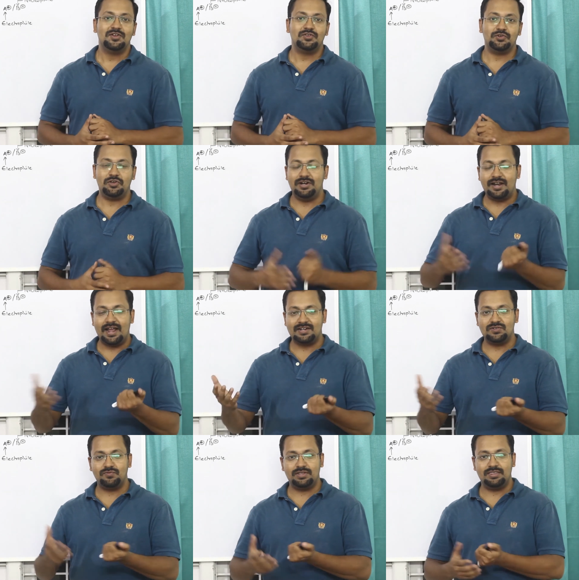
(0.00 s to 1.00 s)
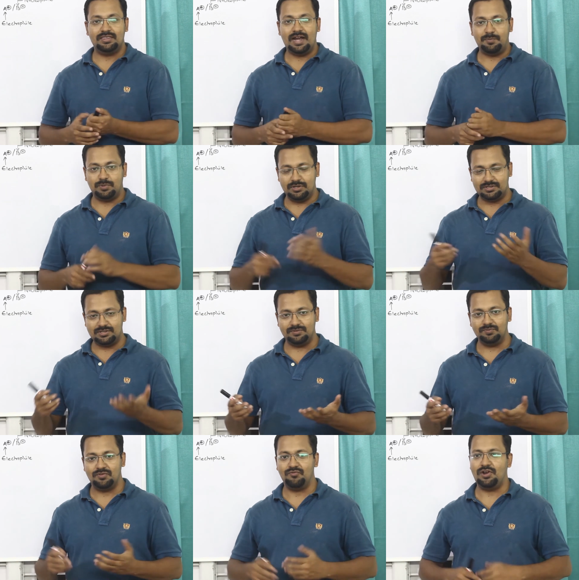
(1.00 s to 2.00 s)
So your interaction with that
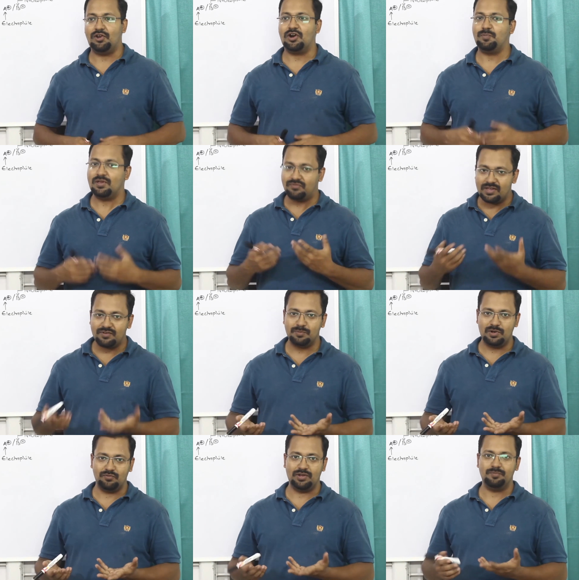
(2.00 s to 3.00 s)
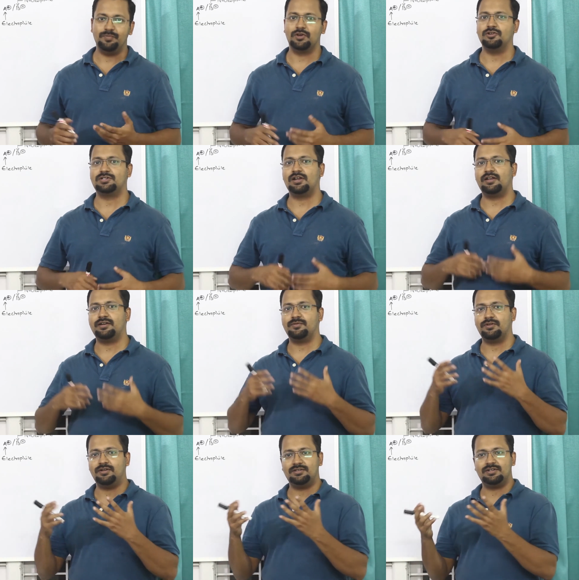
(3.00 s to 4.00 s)
person will not be a favorable one, because it
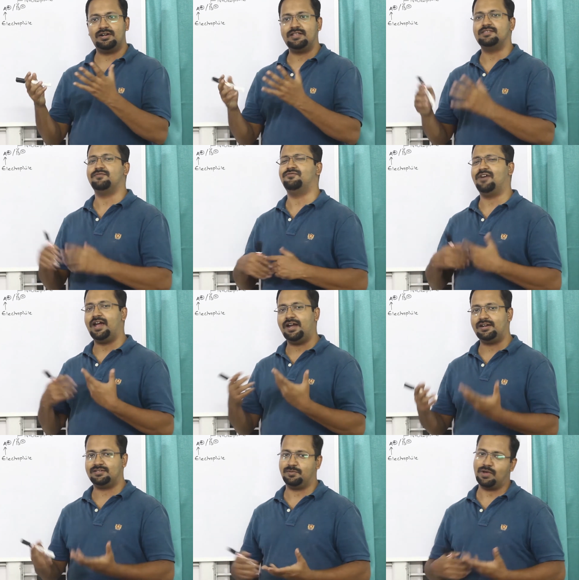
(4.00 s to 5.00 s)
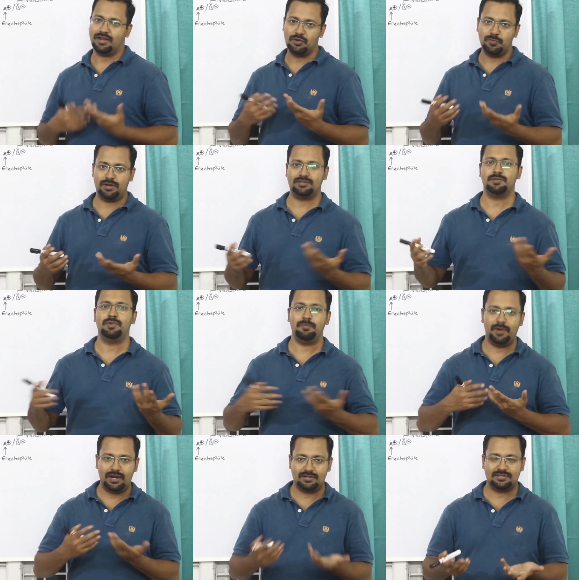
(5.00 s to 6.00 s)
will result in some fights, some arguments, some
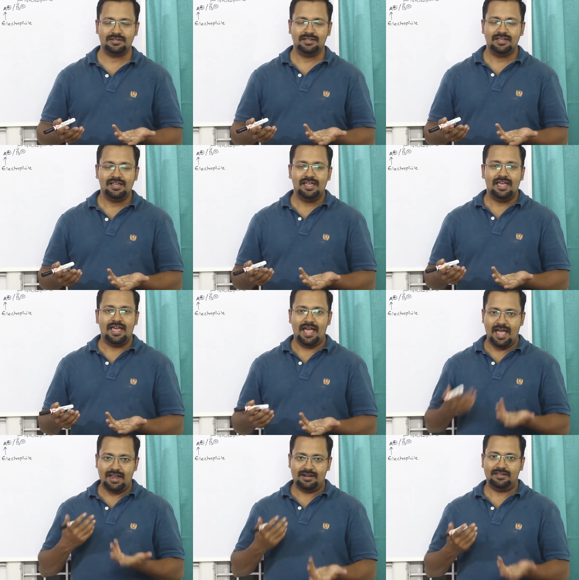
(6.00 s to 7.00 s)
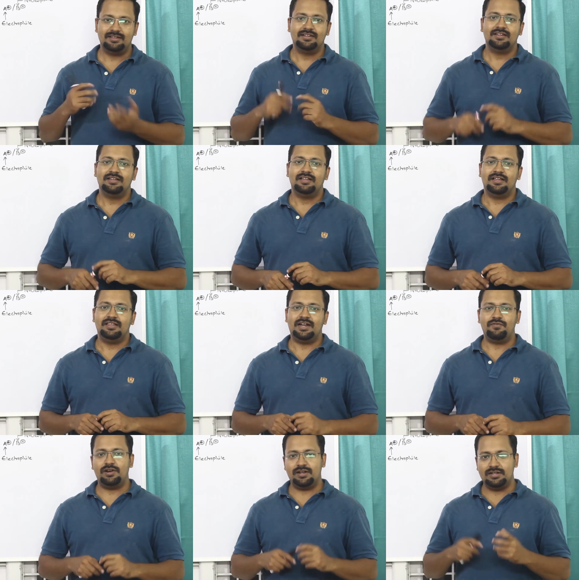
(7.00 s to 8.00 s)
debates, and
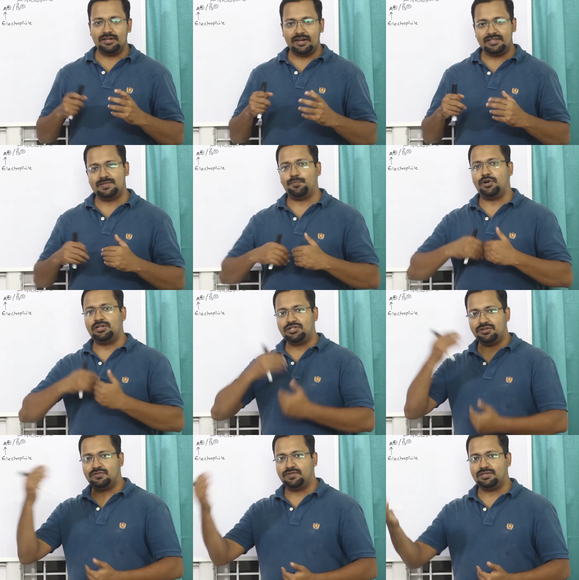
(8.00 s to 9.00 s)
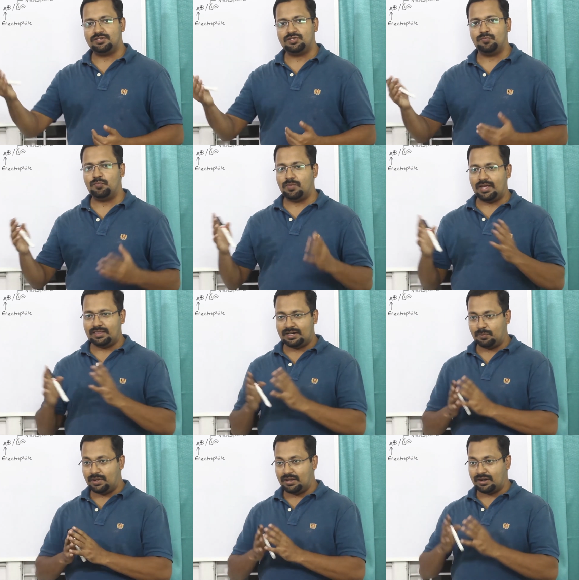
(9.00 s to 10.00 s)
that will increase the potential in the system, and that
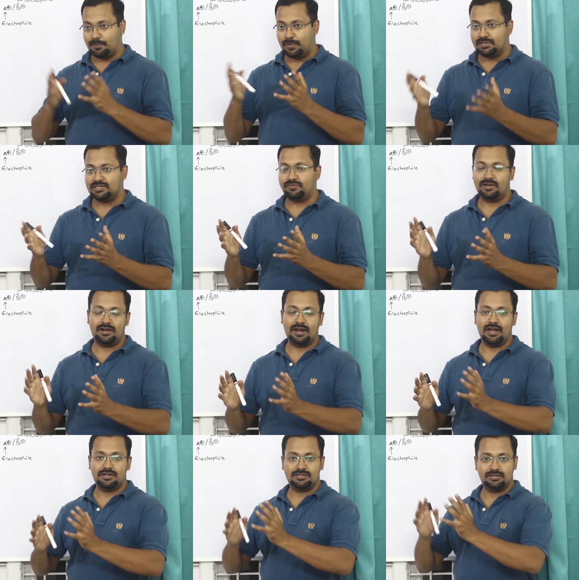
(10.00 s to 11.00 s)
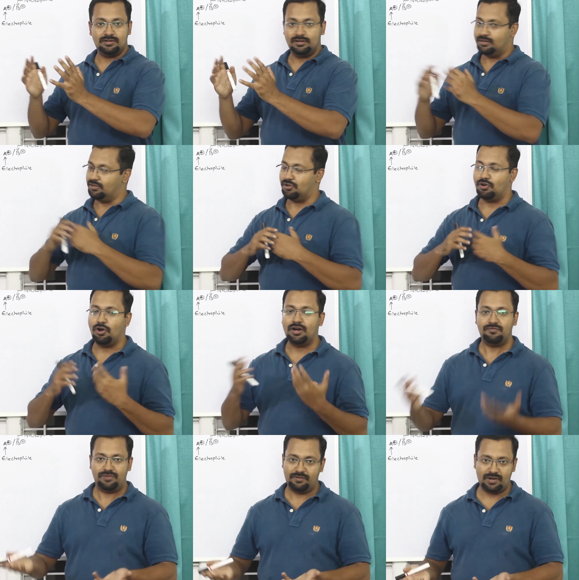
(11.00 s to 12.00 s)
will be a repulsive interaction,
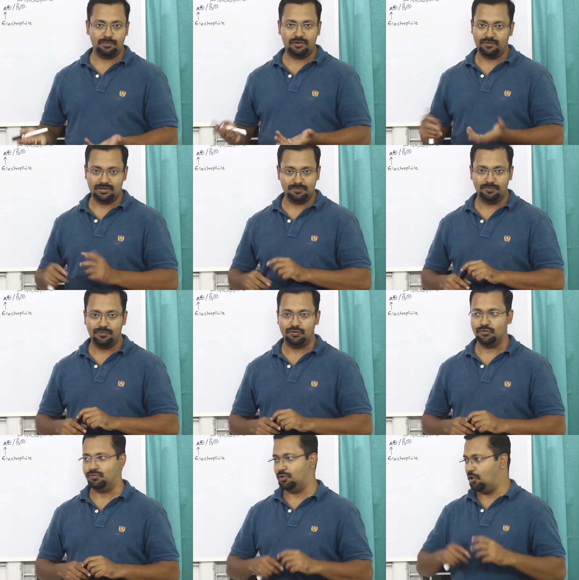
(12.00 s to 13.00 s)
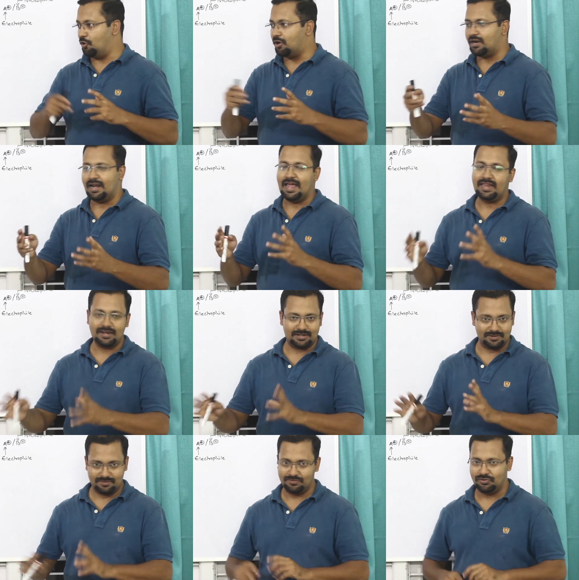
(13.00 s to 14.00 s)
not a favorable one. So you will not like
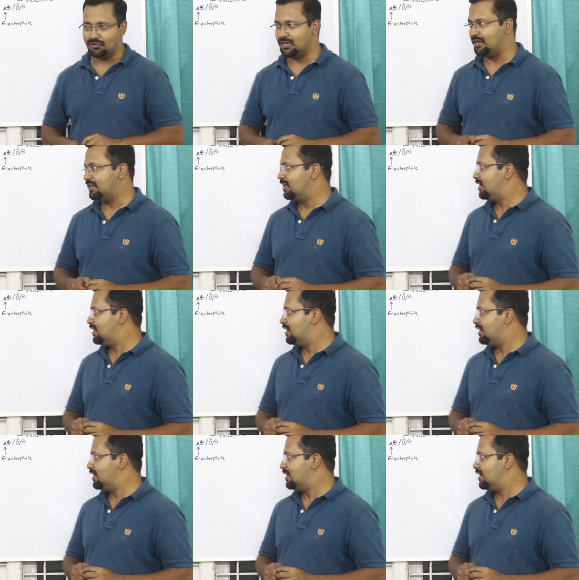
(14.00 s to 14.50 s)
it. Okay.